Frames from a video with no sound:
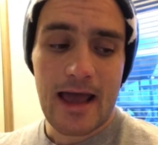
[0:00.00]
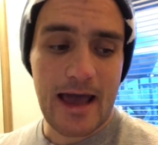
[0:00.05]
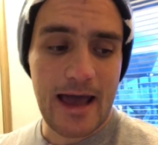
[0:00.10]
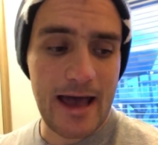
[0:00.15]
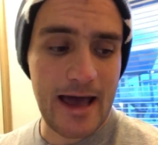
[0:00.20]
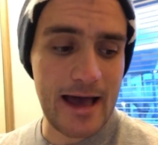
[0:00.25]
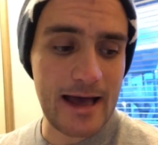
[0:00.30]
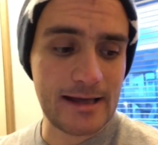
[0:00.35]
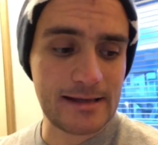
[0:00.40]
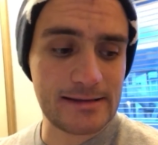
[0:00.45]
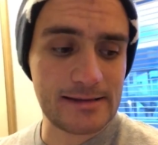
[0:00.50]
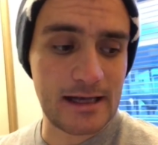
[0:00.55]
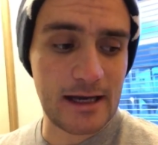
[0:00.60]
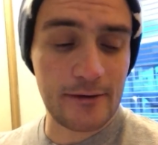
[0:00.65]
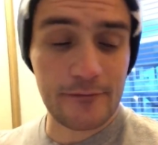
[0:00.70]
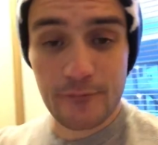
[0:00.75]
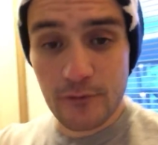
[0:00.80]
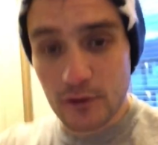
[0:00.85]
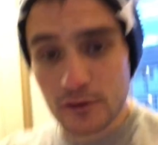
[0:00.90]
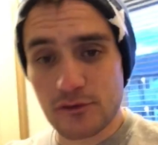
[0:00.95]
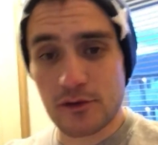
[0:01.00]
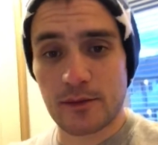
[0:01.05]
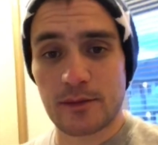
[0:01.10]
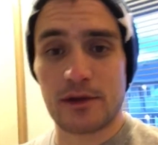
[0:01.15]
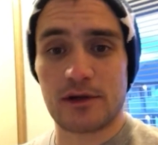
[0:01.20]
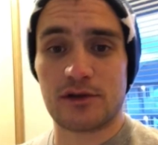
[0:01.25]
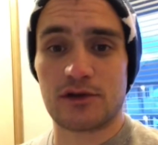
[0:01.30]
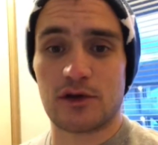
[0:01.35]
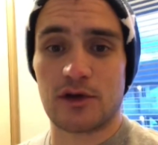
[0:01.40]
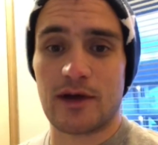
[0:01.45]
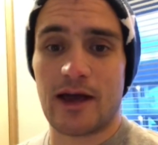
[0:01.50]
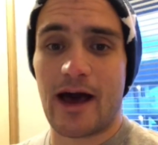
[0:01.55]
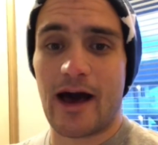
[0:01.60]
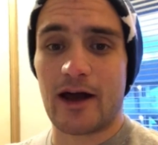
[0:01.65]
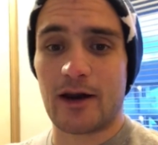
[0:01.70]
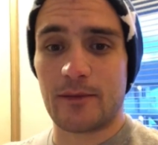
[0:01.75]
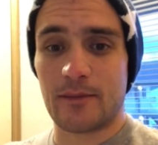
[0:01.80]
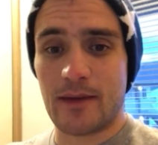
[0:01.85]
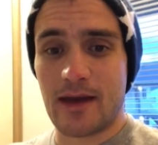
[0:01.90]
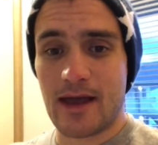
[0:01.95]
And first I'm going to show you
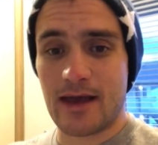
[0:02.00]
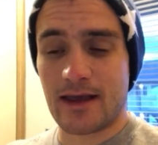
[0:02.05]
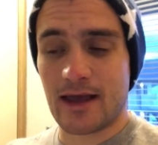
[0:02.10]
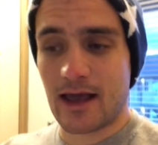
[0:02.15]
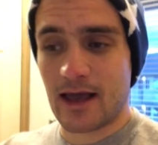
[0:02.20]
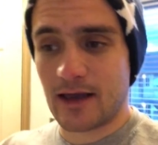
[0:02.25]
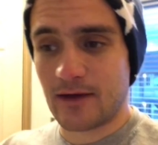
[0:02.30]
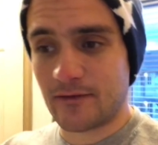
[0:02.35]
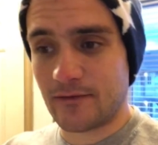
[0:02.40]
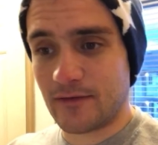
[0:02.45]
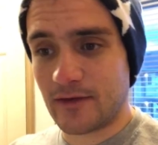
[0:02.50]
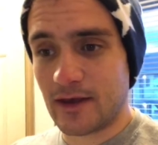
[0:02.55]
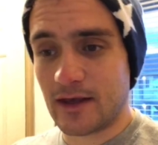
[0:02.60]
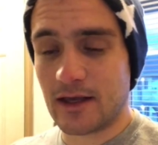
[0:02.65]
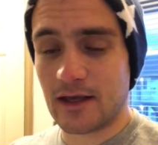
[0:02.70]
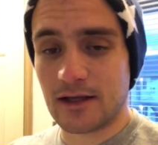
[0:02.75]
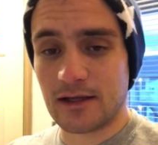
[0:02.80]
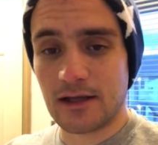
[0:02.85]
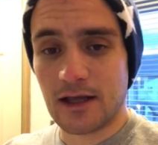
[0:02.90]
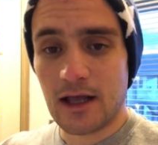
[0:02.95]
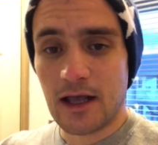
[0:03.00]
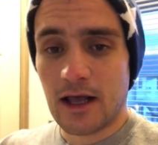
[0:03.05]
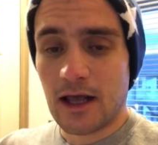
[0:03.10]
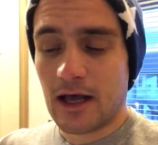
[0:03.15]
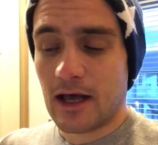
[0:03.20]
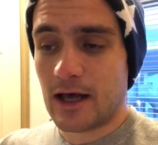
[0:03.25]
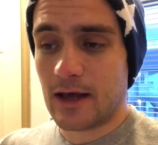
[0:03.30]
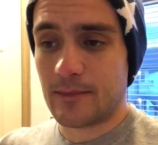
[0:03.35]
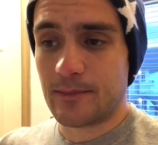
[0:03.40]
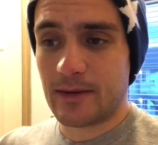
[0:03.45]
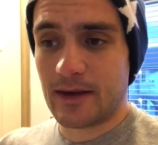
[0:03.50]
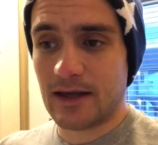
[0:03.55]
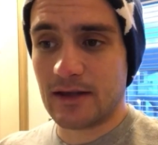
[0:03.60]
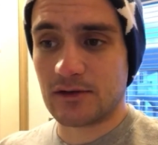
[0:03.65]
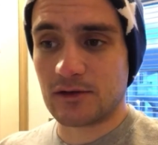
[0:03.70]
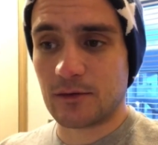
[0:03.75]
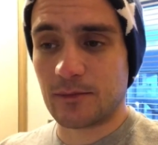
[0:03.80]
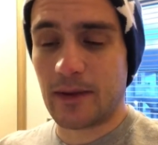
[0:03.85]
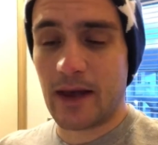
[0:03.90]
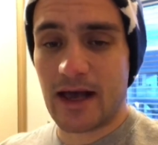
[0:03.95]
how to make a vegan
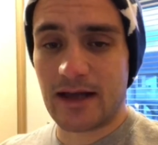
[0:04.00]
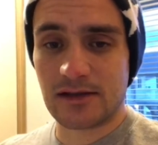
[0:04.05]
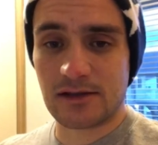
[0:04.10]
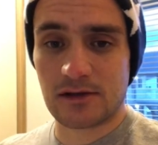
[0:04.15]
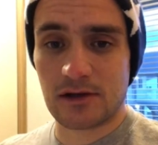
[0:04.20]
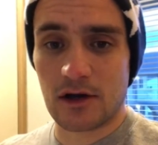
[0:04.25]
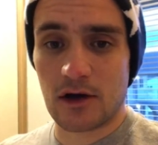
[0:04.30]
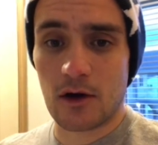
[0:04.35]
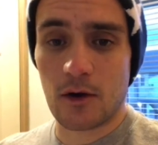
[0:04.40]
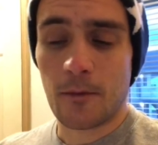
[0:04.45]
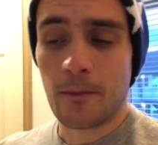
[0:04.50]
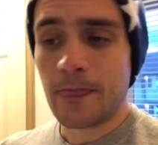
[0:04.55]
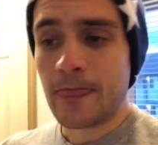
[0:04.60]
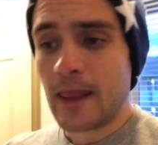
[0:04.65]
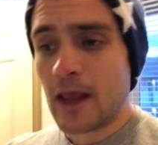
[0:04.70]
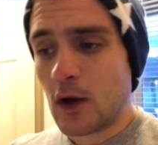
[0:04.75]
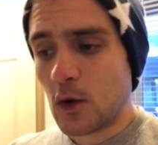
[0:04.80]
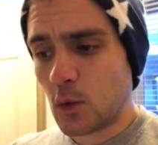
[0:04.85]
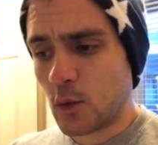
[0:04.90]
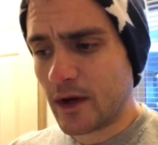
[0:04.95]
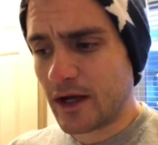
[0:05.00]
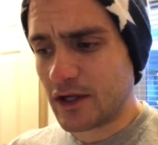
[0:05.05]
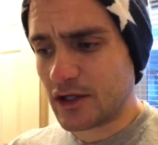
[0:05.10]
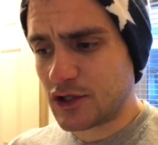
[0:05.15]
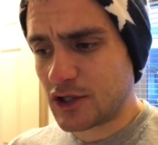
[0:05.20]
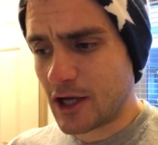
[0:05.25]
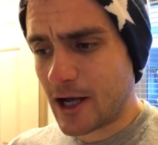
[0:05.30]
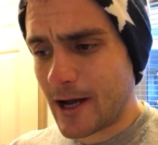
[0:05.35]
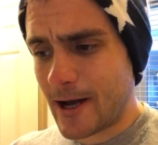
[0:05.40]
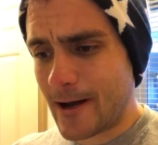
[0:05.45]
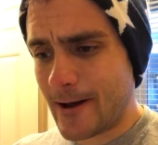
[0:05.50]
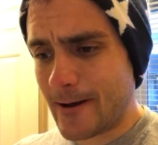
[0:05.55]
basil pesto, which is